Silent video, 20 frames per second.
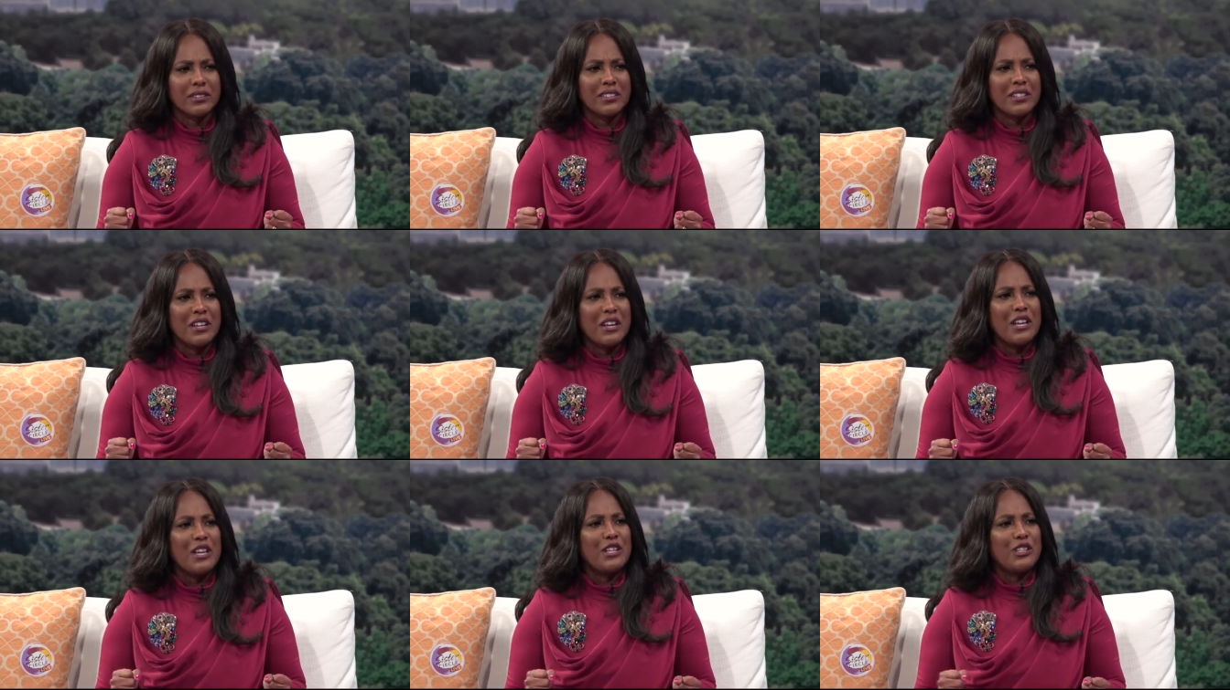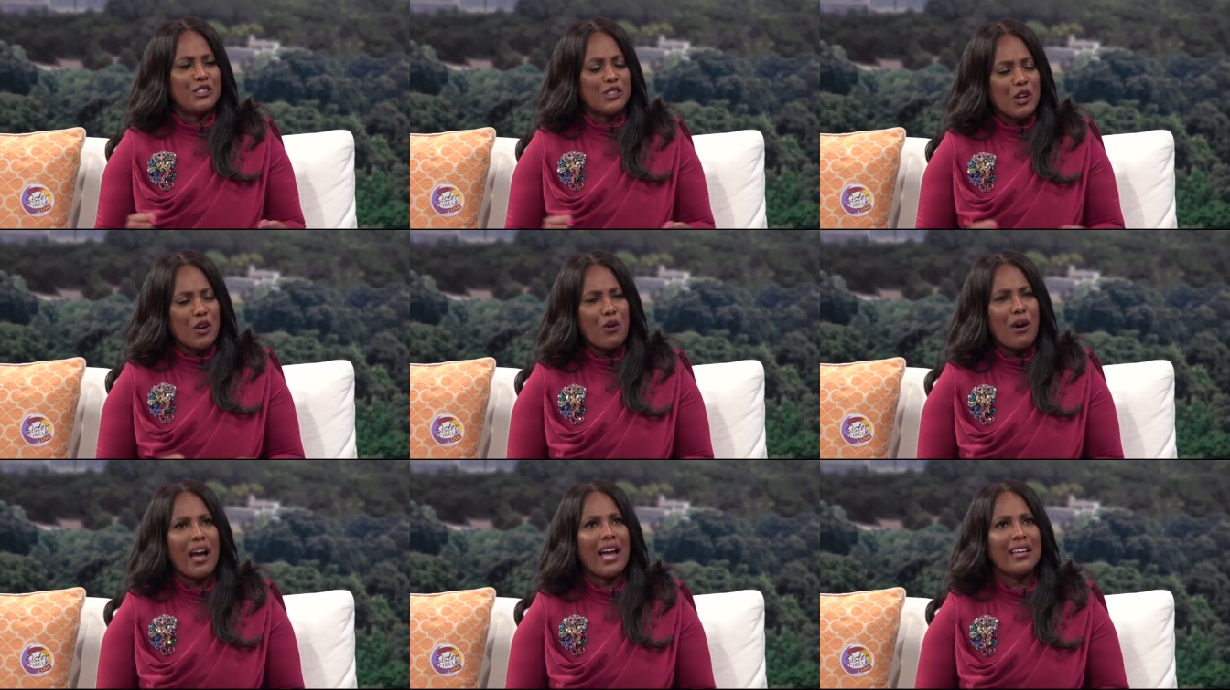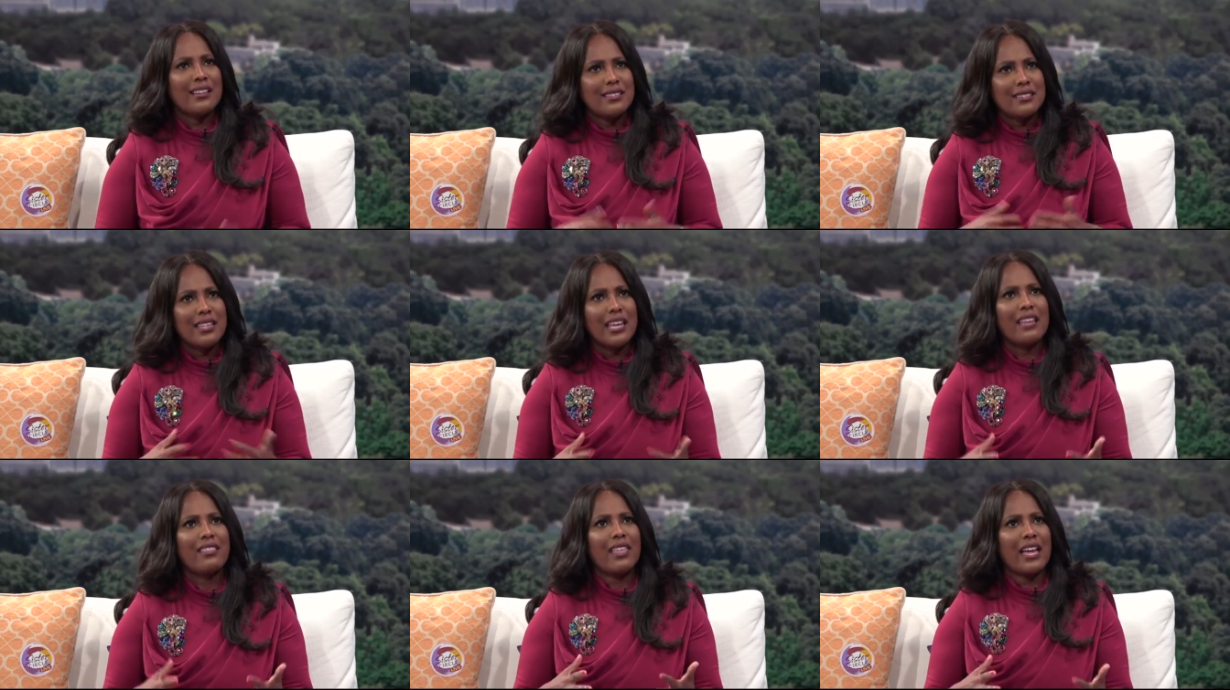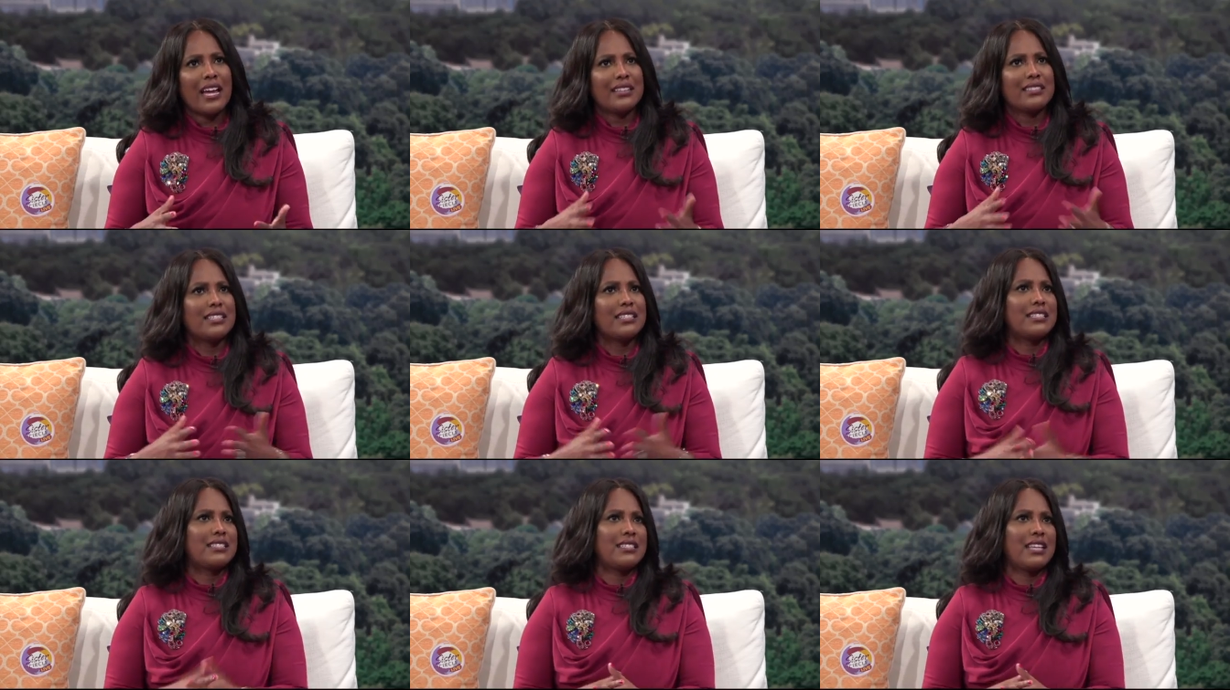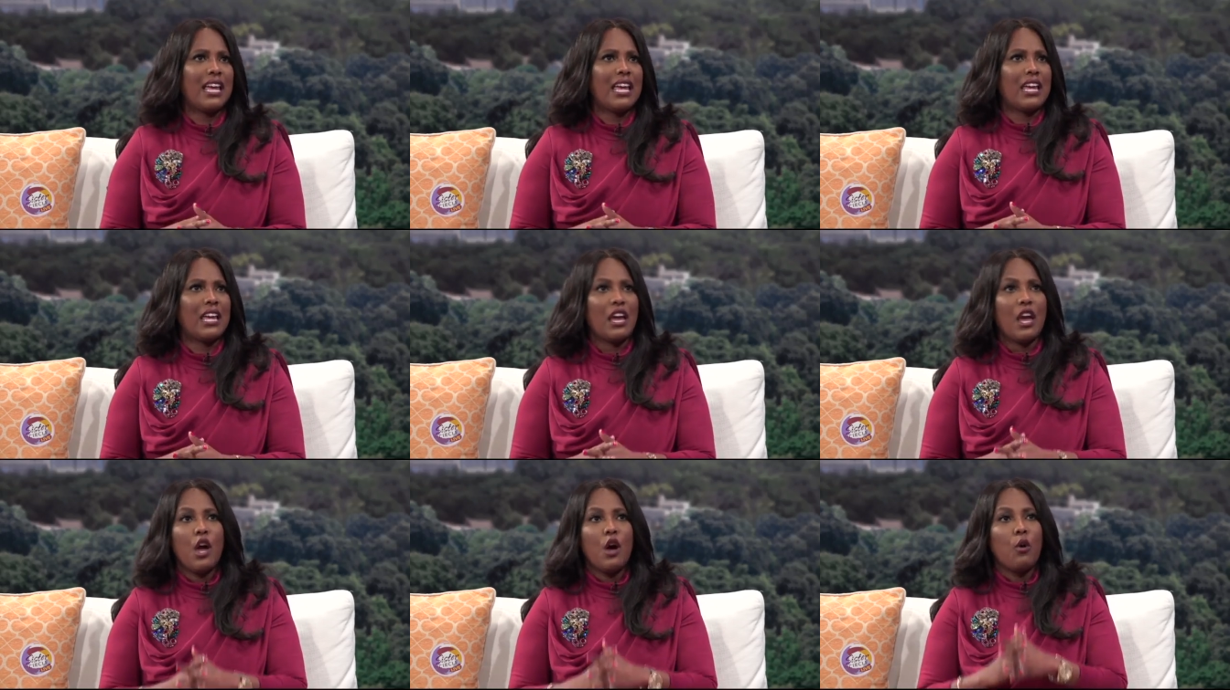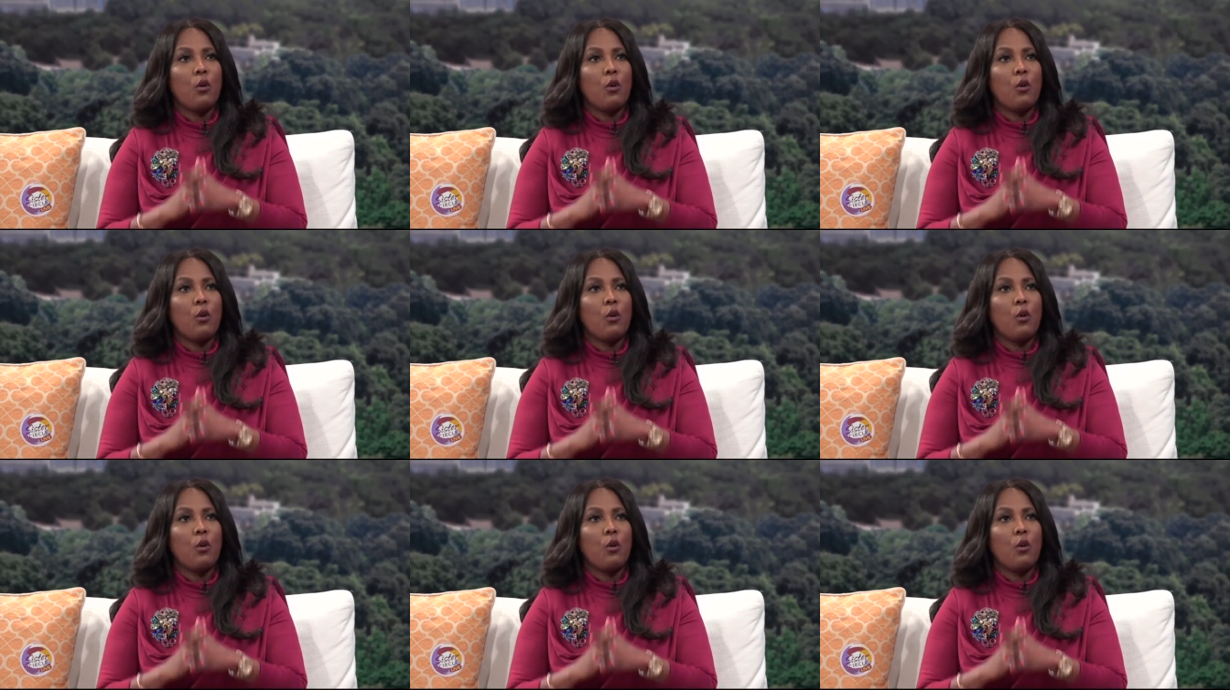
Mm. So I say that to say,